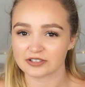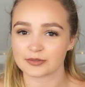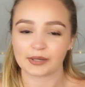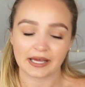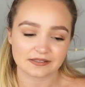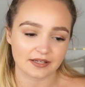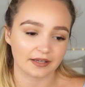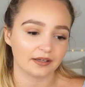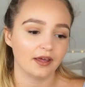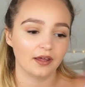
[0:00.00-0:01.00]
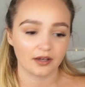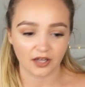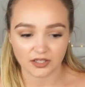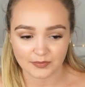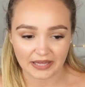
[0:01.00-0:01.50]
So it has like
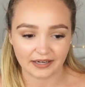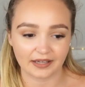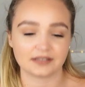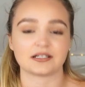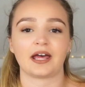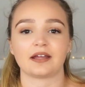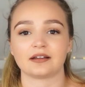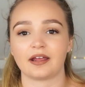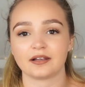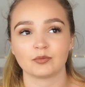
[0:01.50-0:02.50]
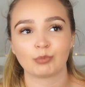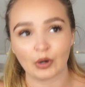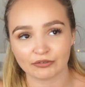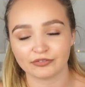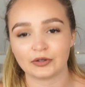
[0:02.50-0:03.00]
cosmetics and like
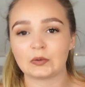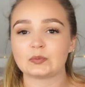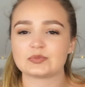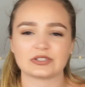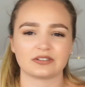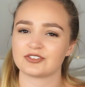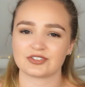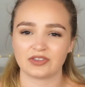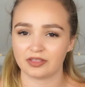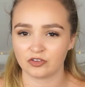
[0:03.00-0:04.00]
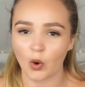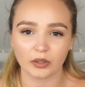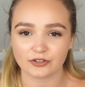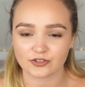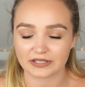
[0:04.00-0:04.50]
perfumes and just
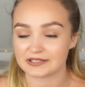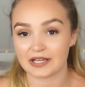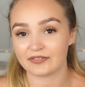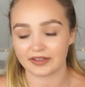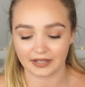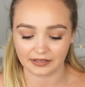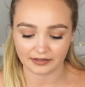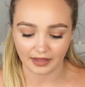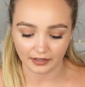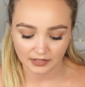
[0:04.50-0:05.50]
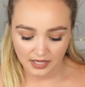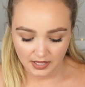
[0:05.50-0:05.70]
toiletries, everything like that.